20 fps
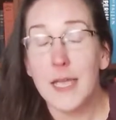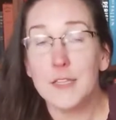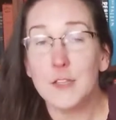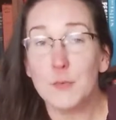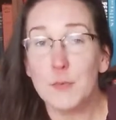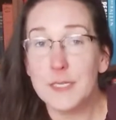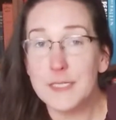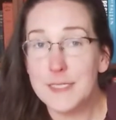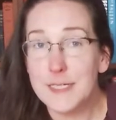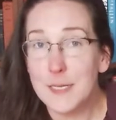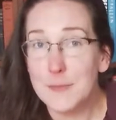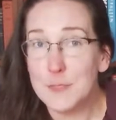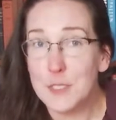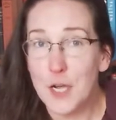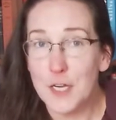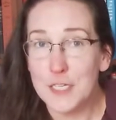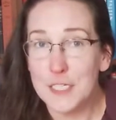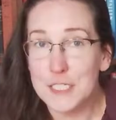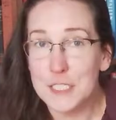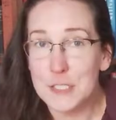The reason I'm
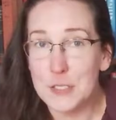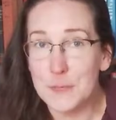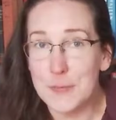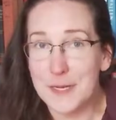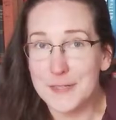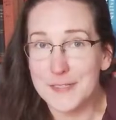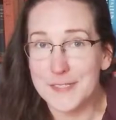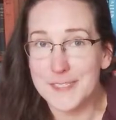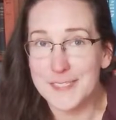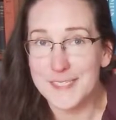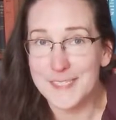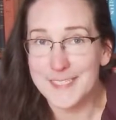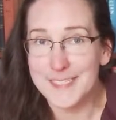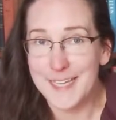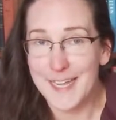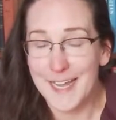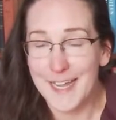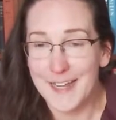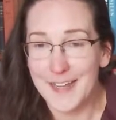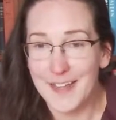talking to you about this
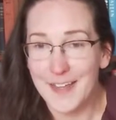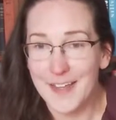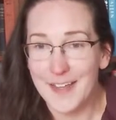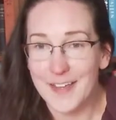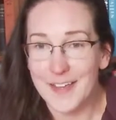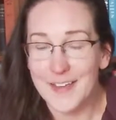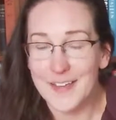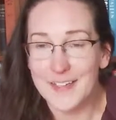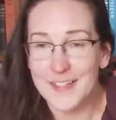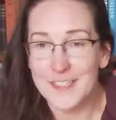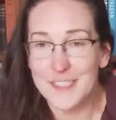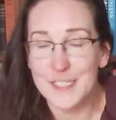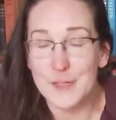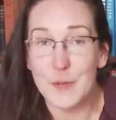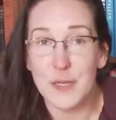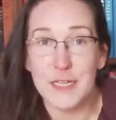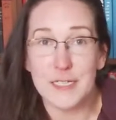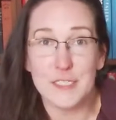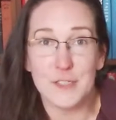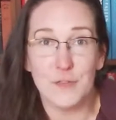today is
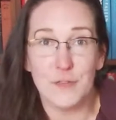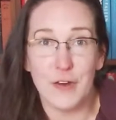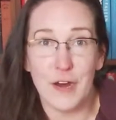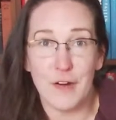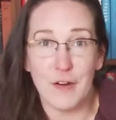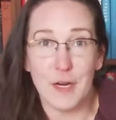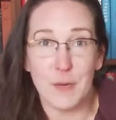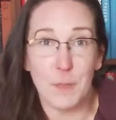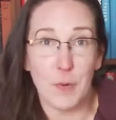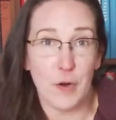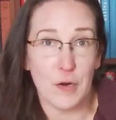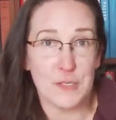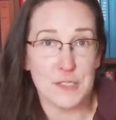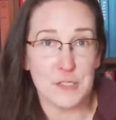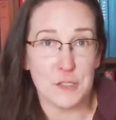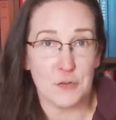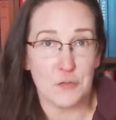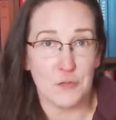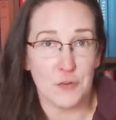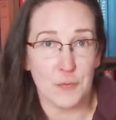it's very
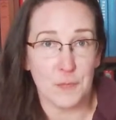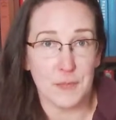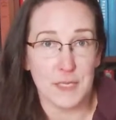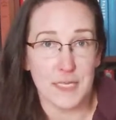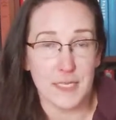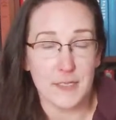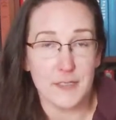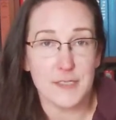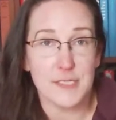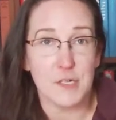personal for me.